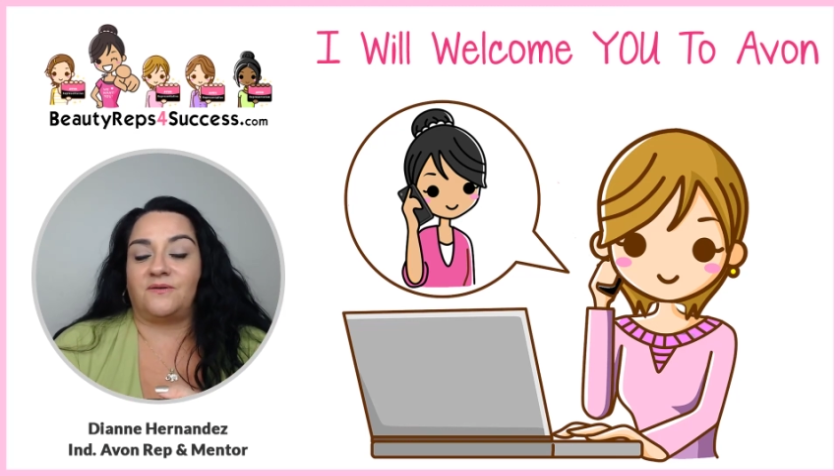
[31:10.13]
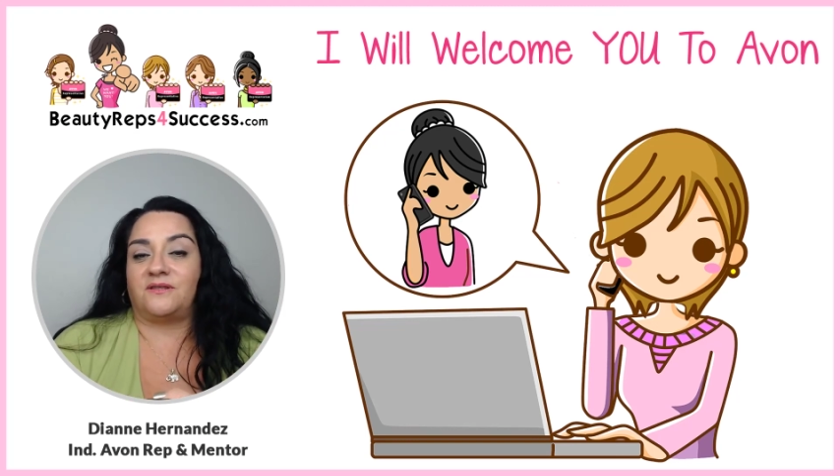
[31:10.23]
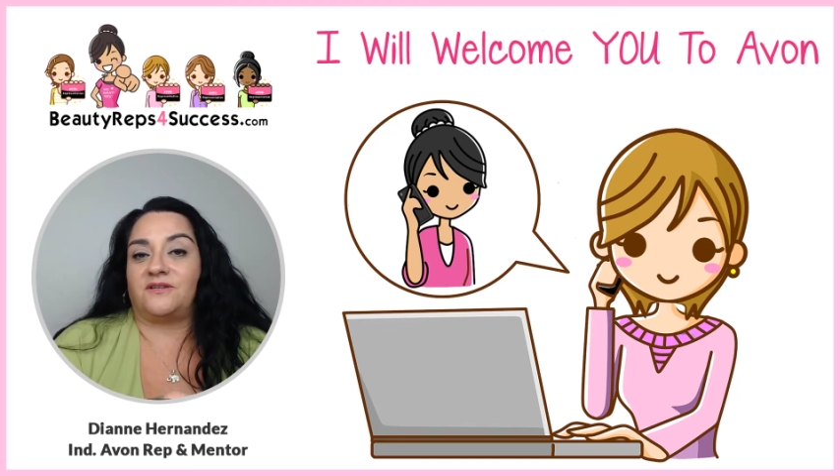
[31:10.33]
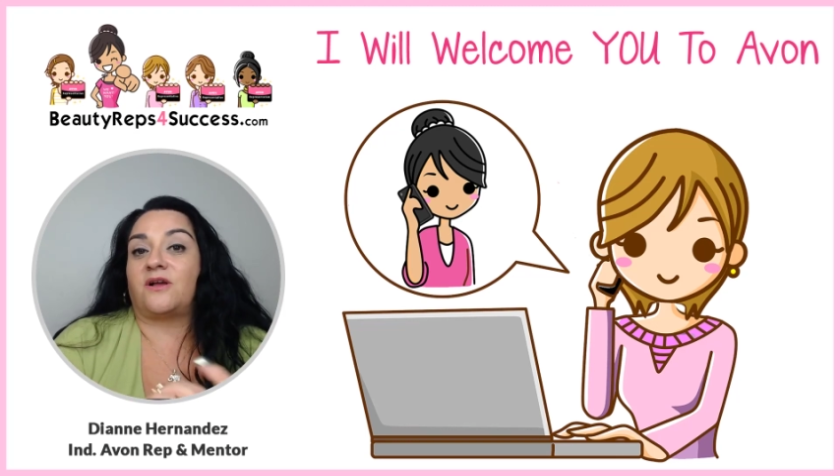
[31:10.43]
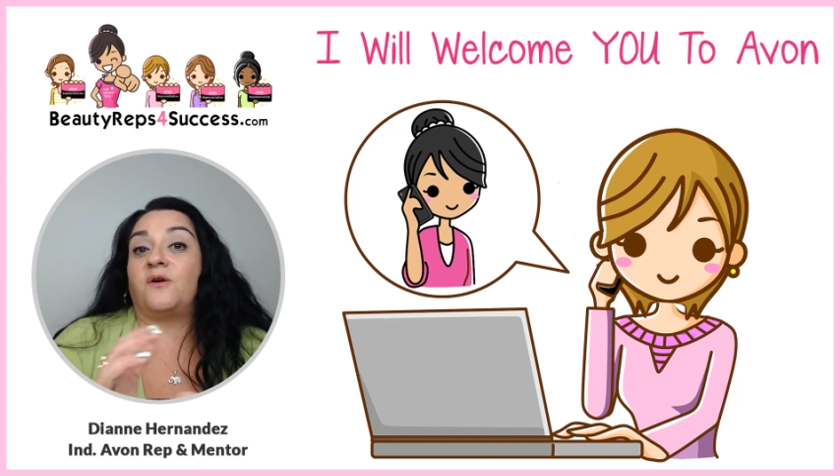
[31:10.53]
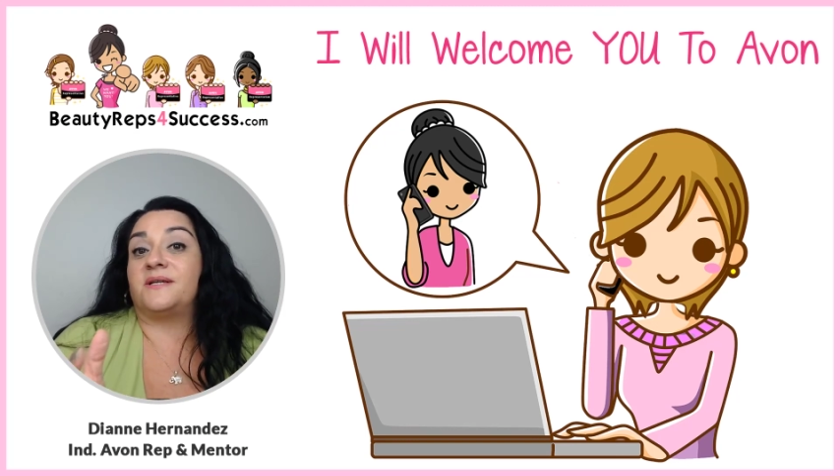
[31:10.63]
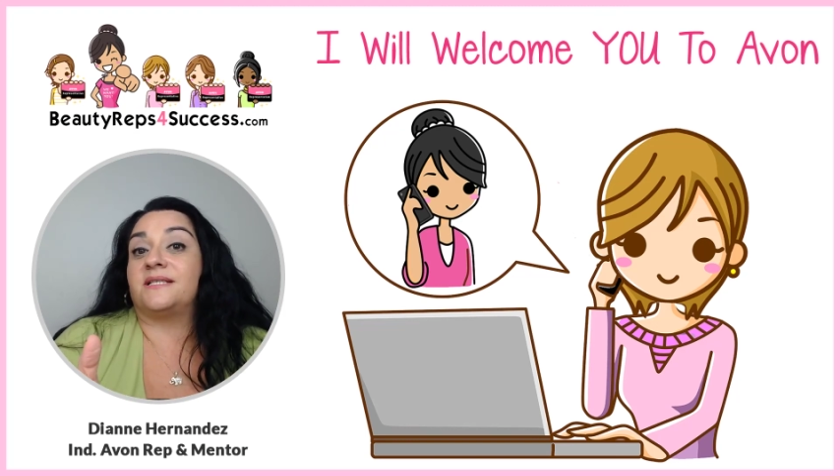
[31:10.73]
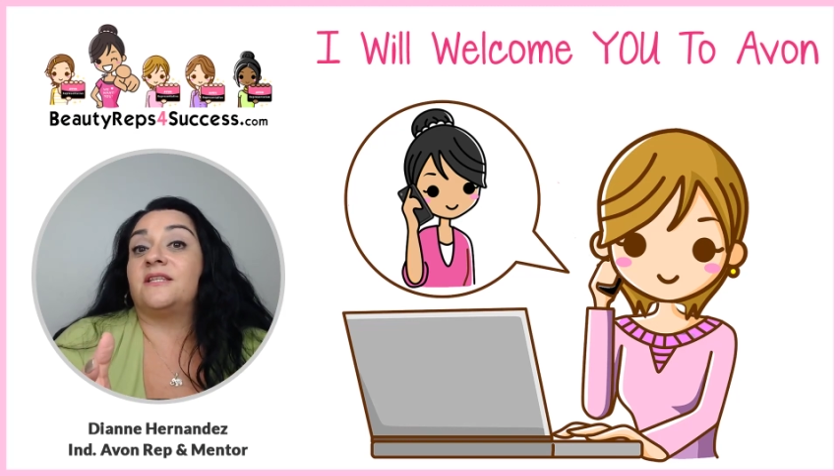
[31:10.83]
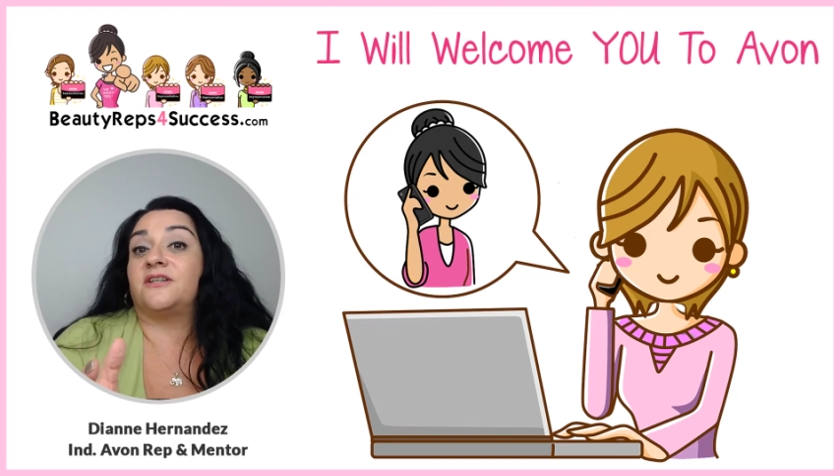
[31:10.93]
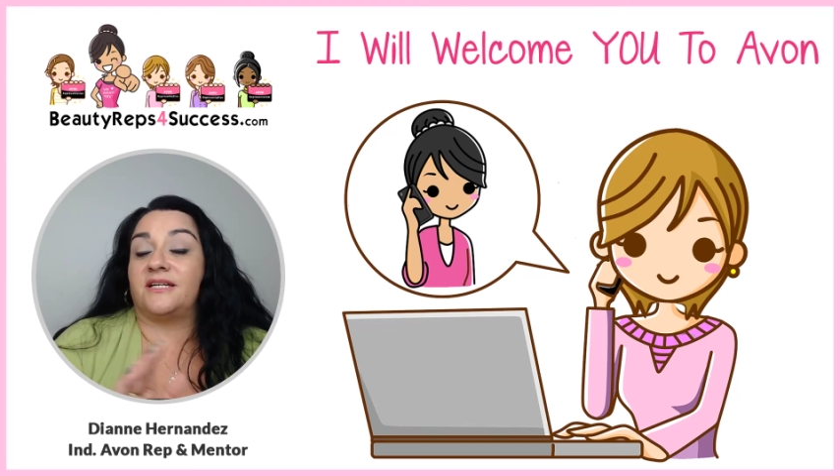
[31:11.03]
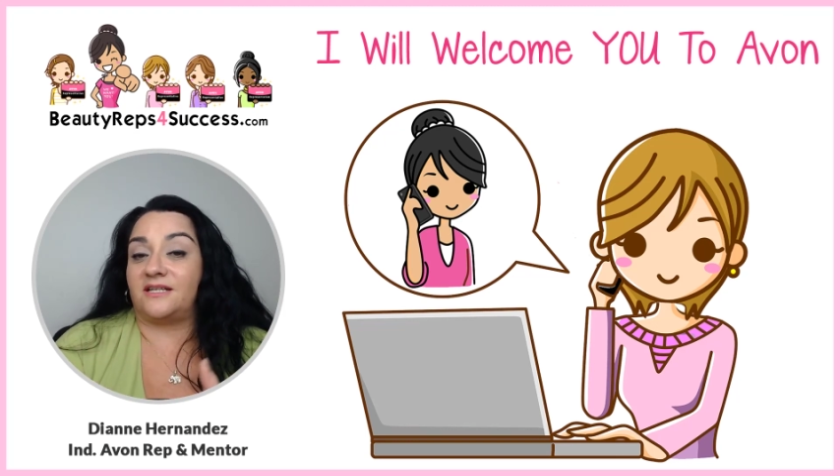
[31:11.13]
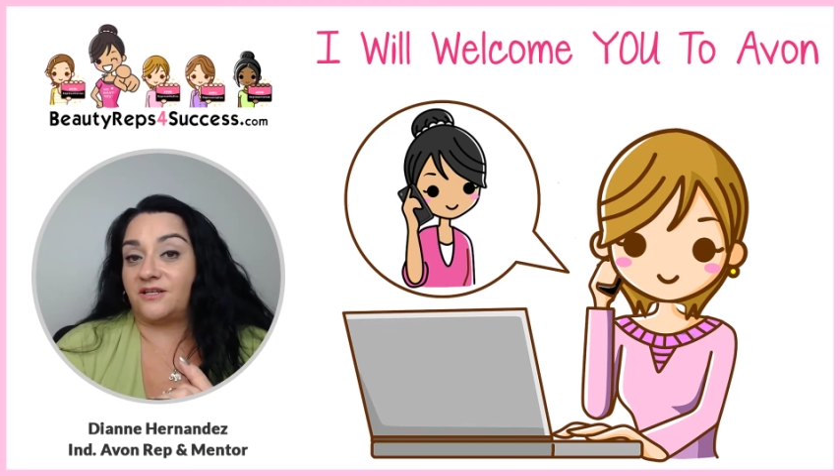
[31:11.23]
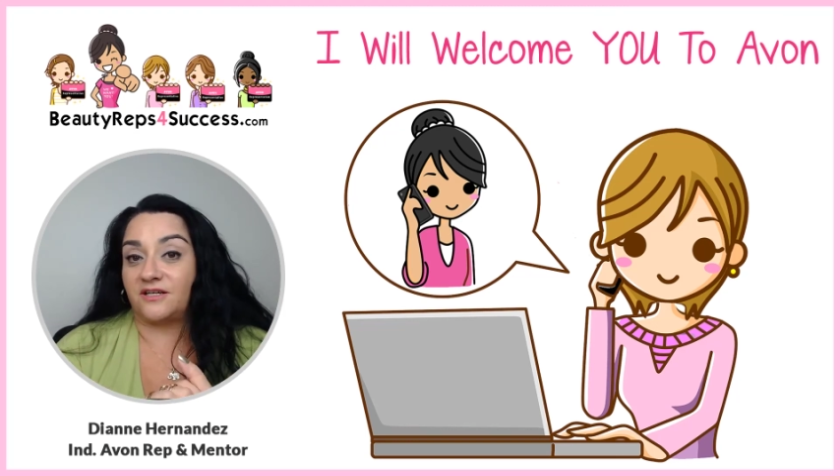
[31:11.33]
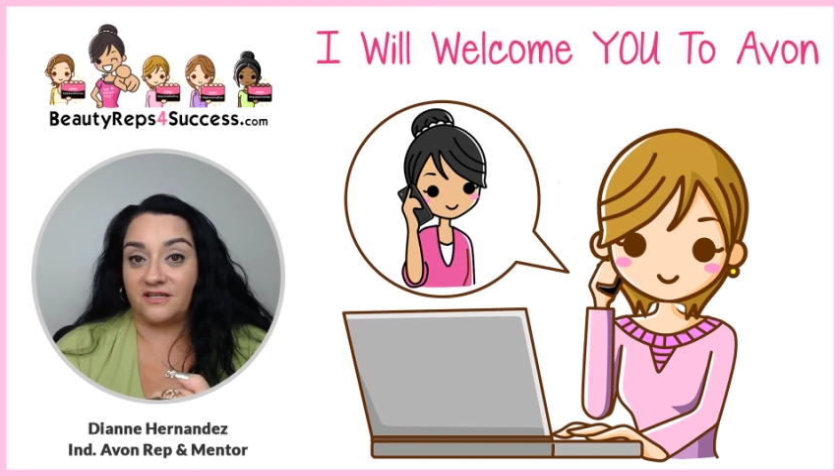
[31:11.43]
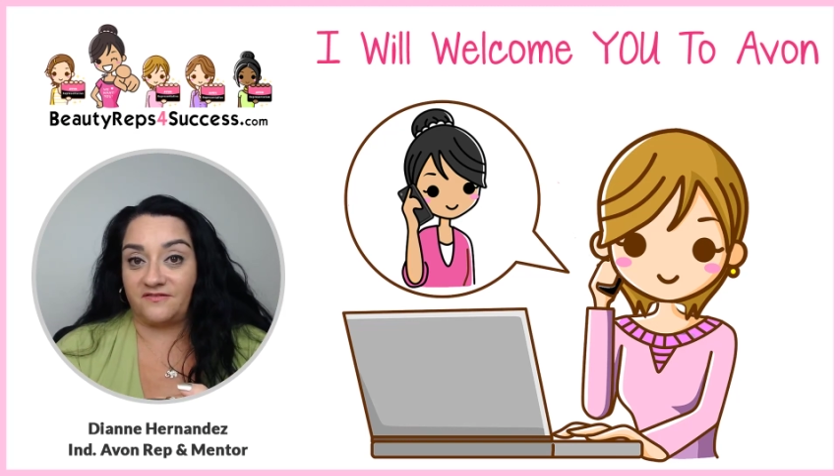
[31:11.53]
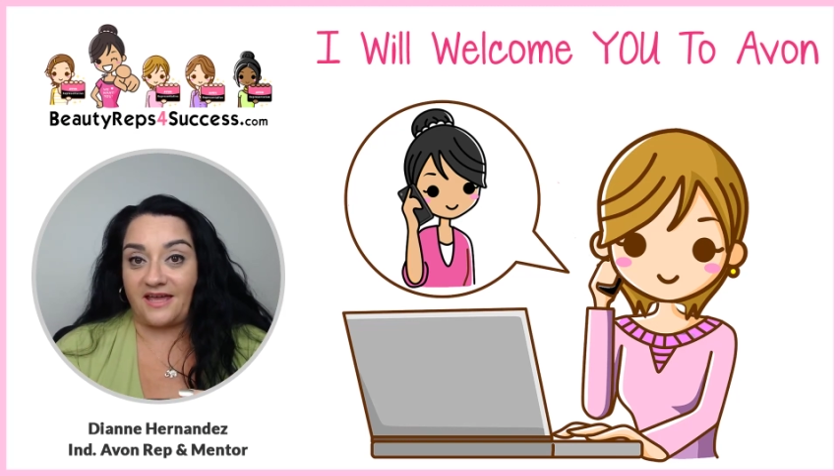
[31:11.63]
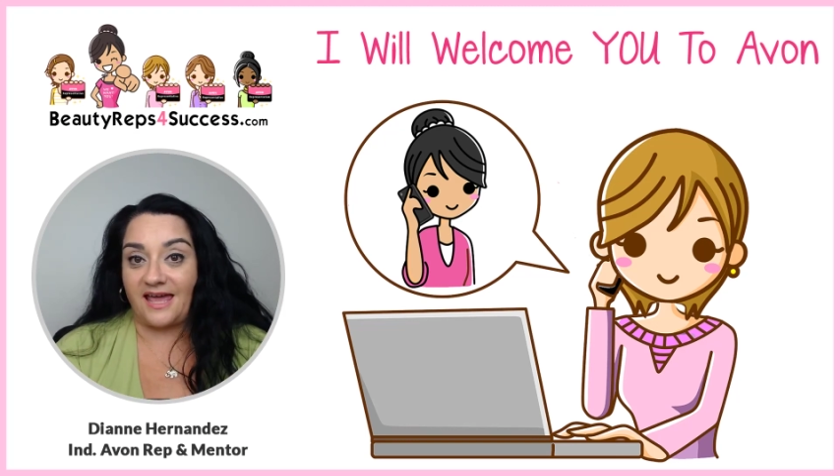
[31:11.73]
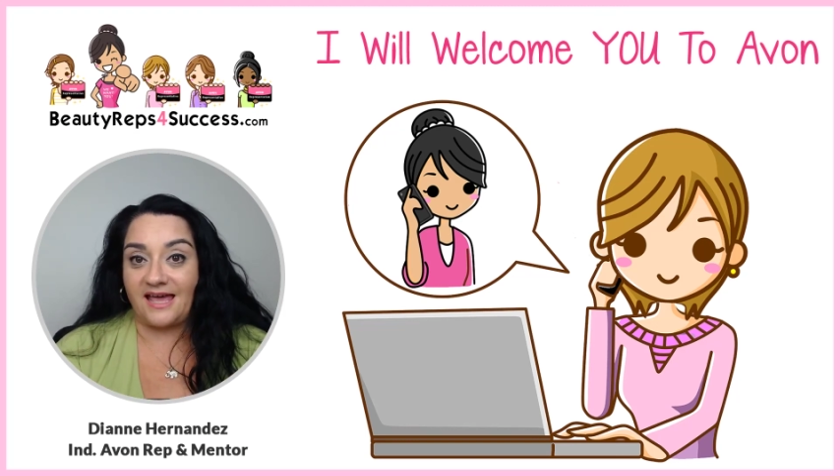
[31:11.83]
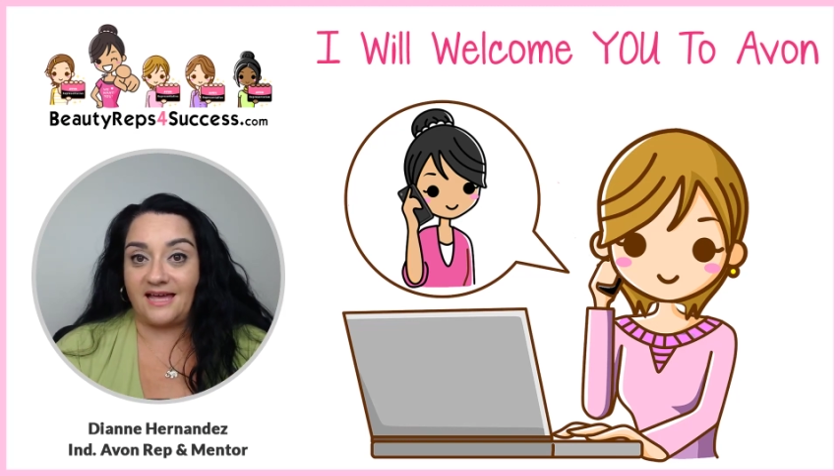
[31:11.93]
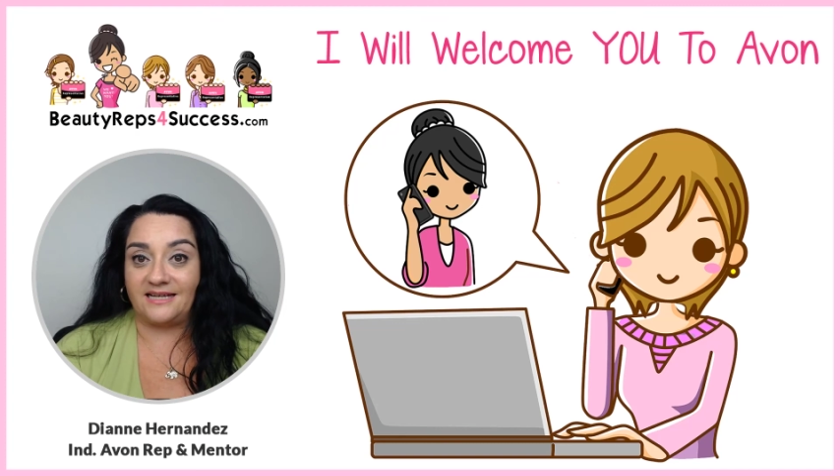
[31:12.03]
always a learning curve
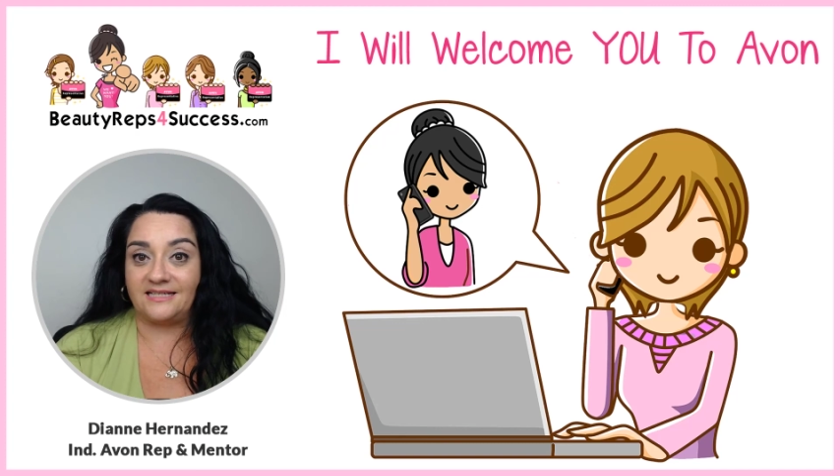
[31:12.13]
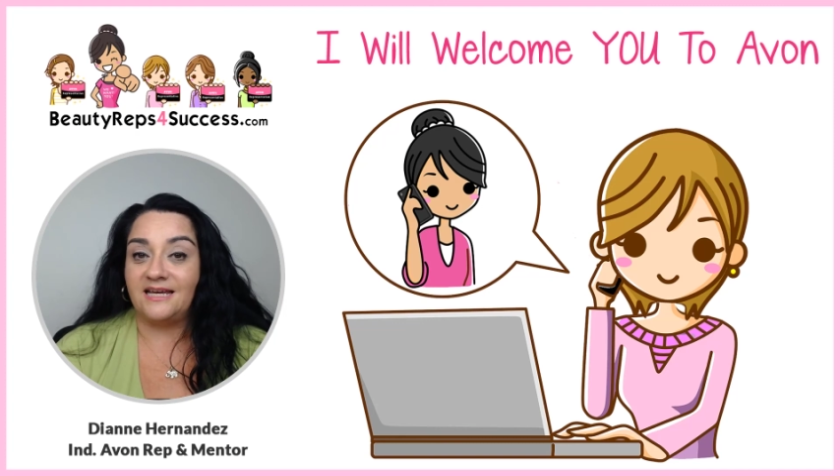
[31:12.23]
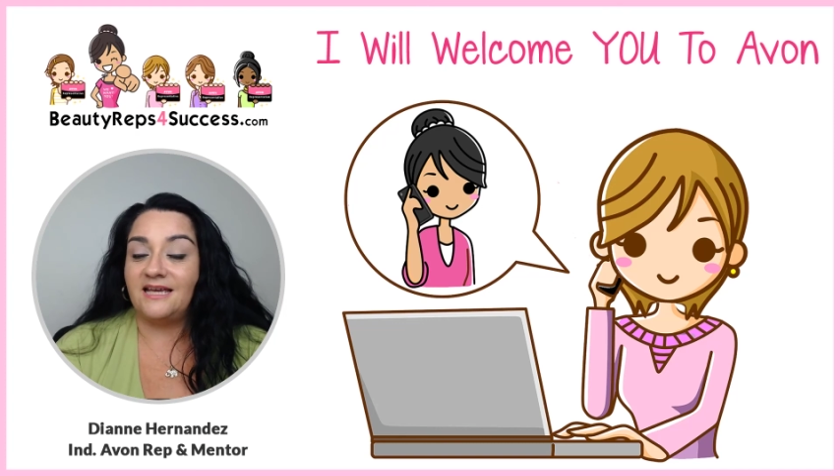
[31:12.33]
and